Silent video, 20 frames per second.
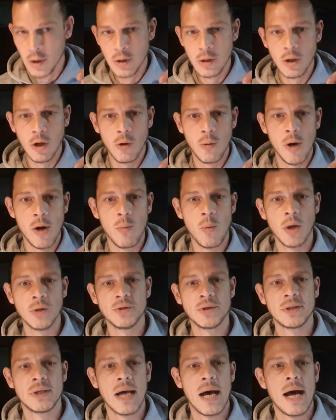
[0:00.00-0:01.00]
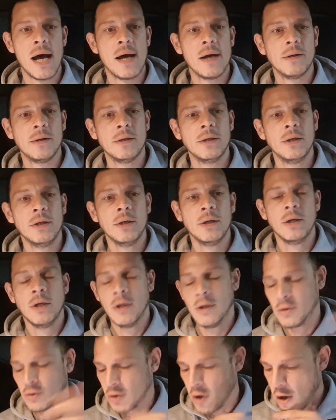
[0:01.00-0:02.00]
No one wants that.
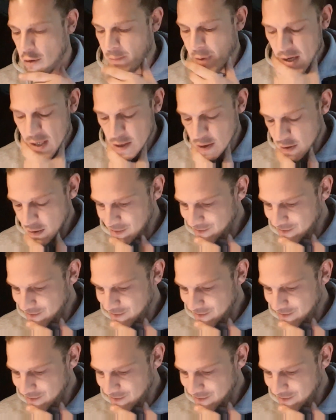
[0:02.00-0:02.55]
Just got to admit,